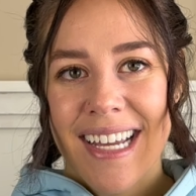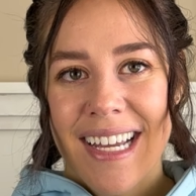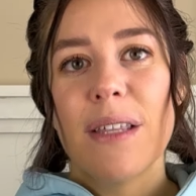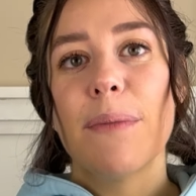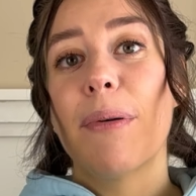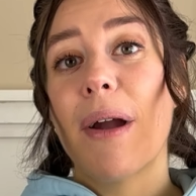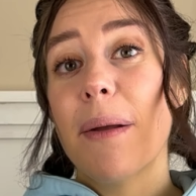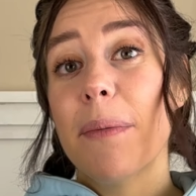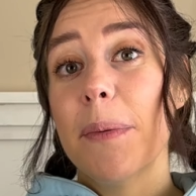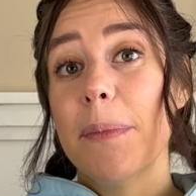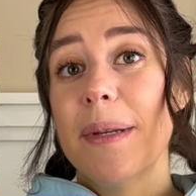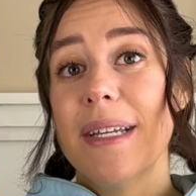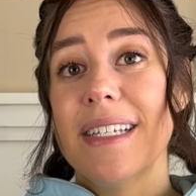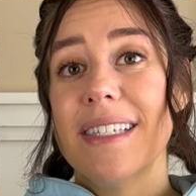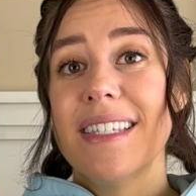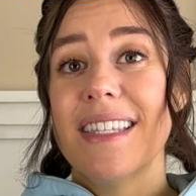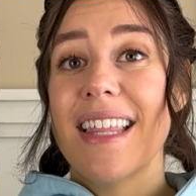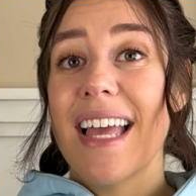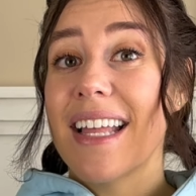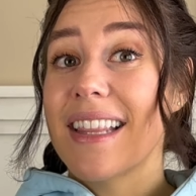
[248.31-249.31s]
The problem
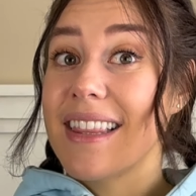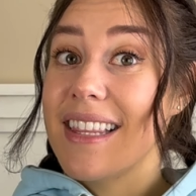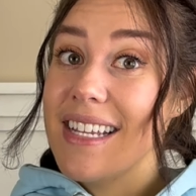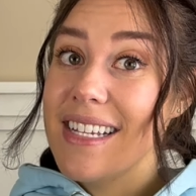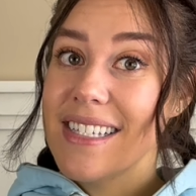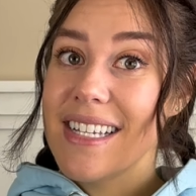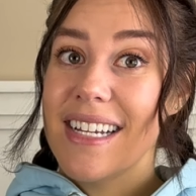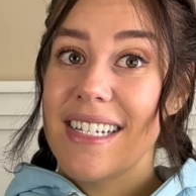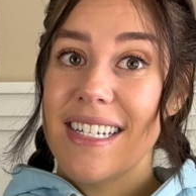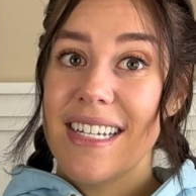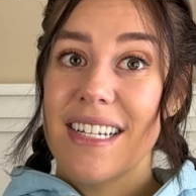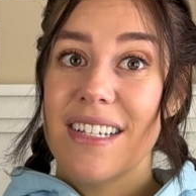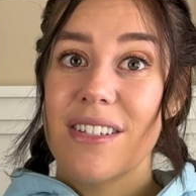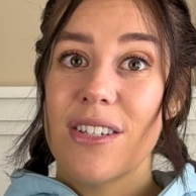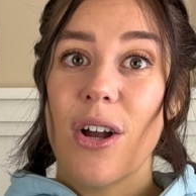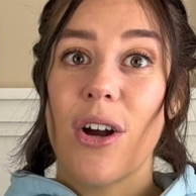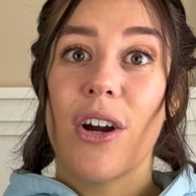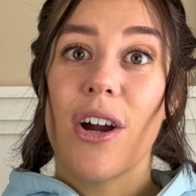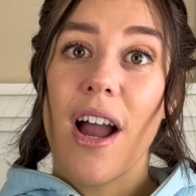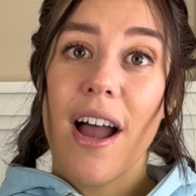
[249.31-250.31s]
is that these ideas
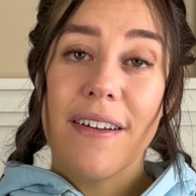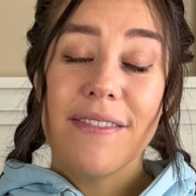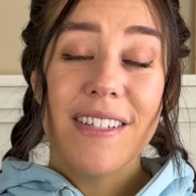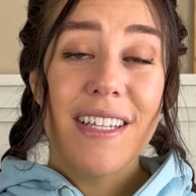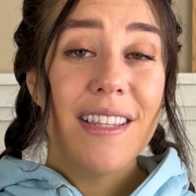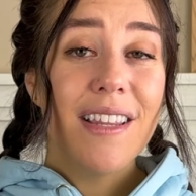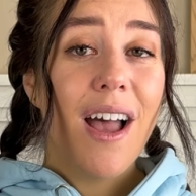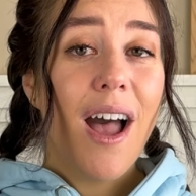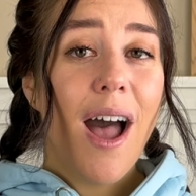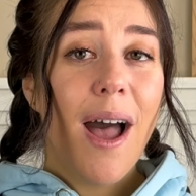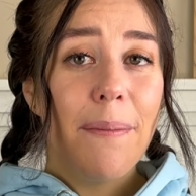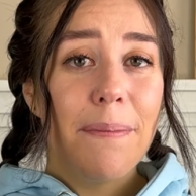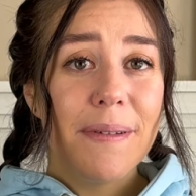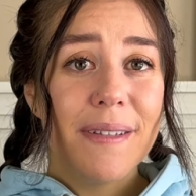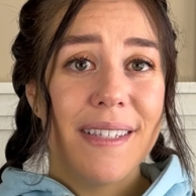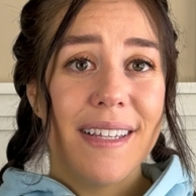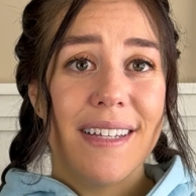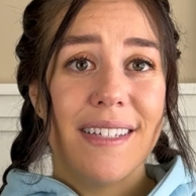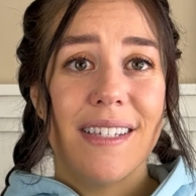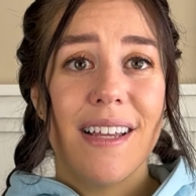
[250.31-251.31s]
are often the
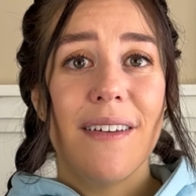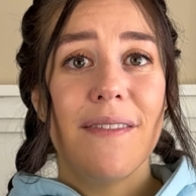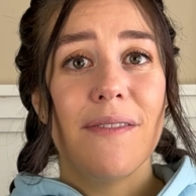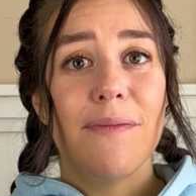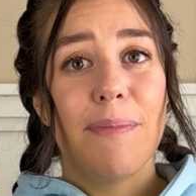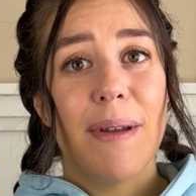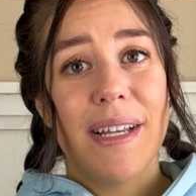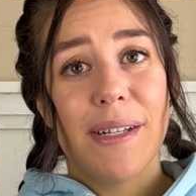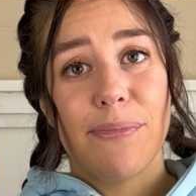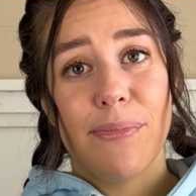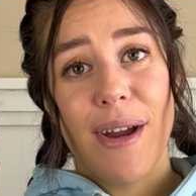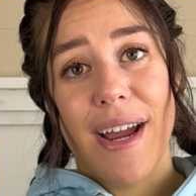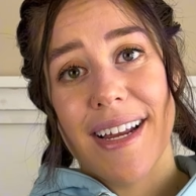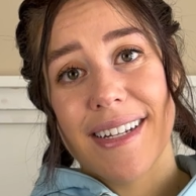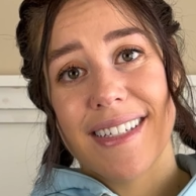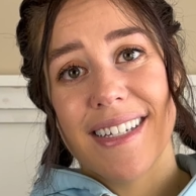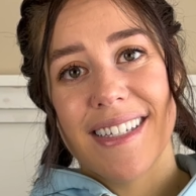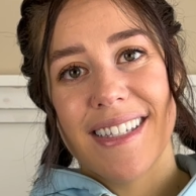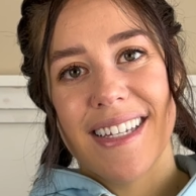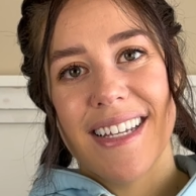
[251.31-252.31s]
opposites of best
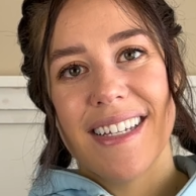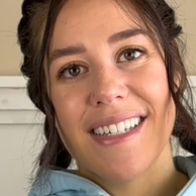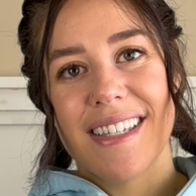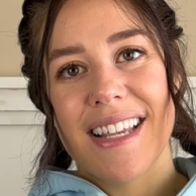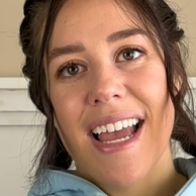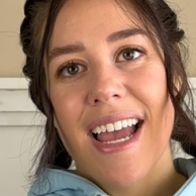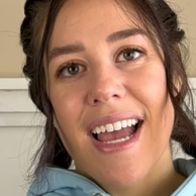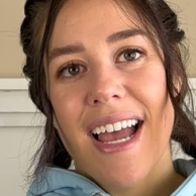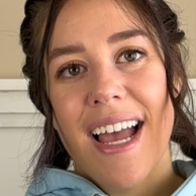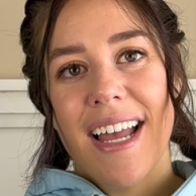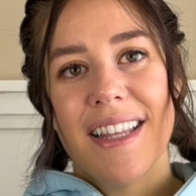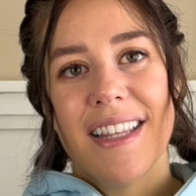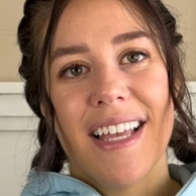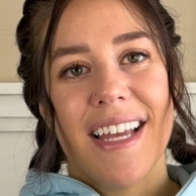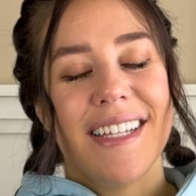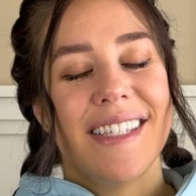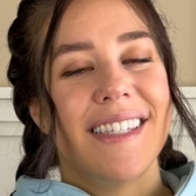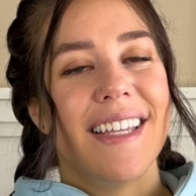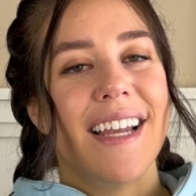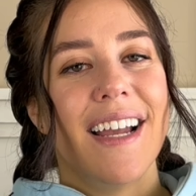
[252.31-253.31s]
practices
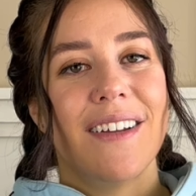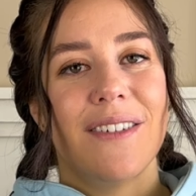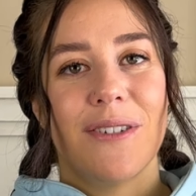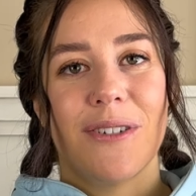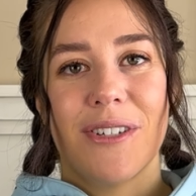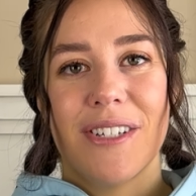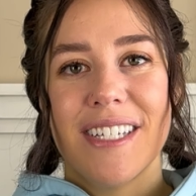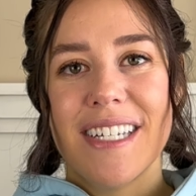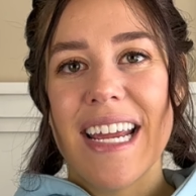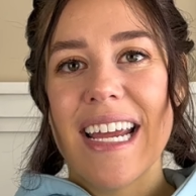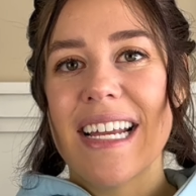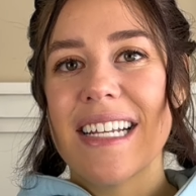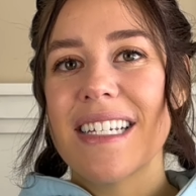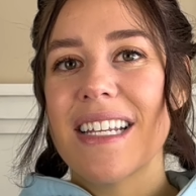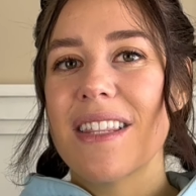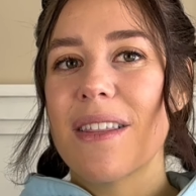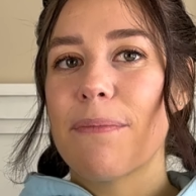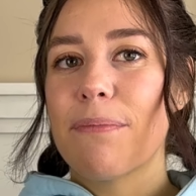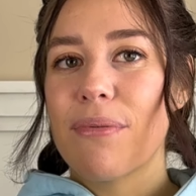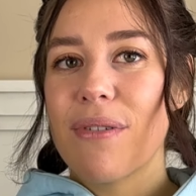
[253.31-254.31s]
unless they understand
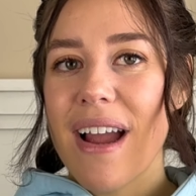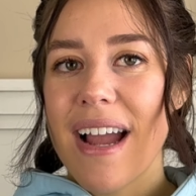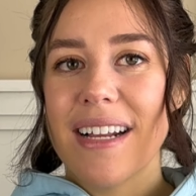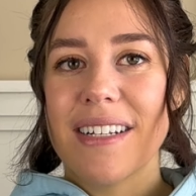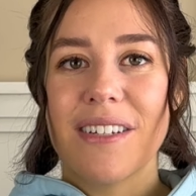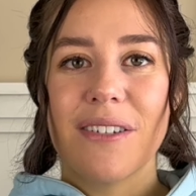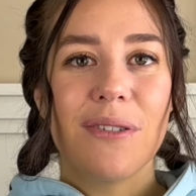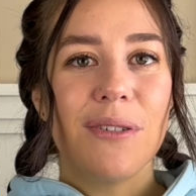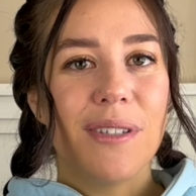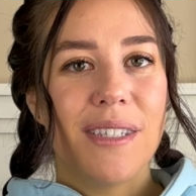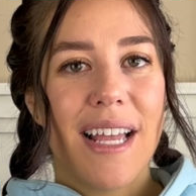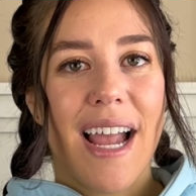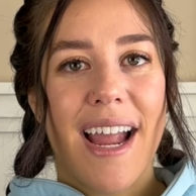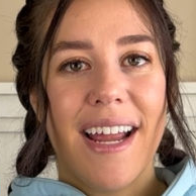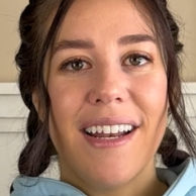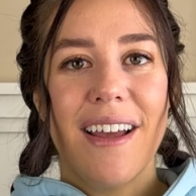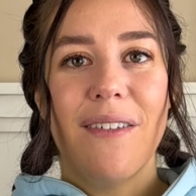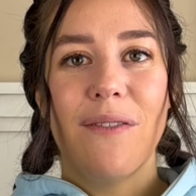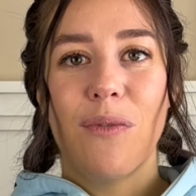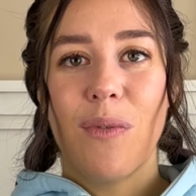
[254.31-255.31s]
the practical
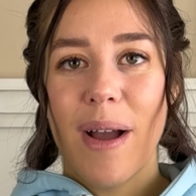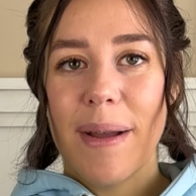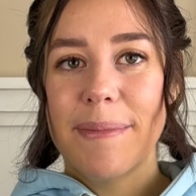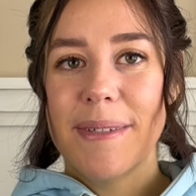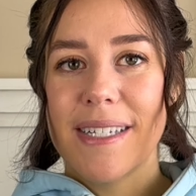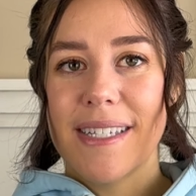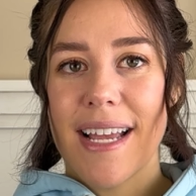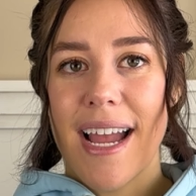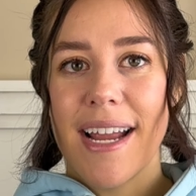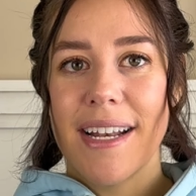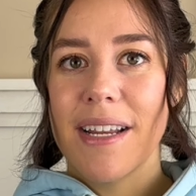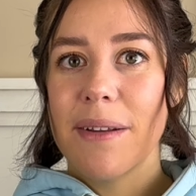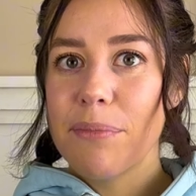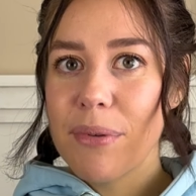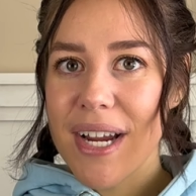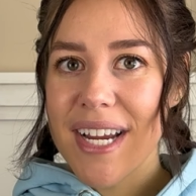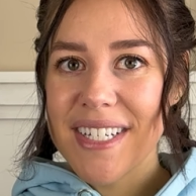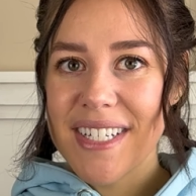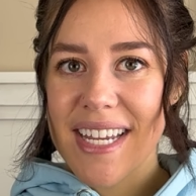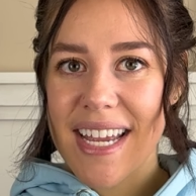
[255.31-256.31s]
side of web design and
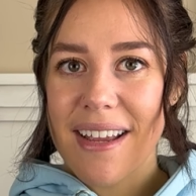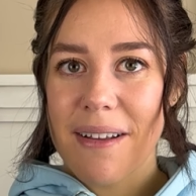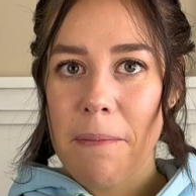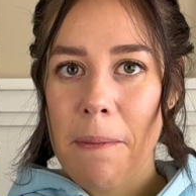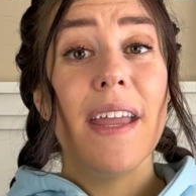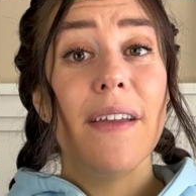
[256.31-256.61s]
branding.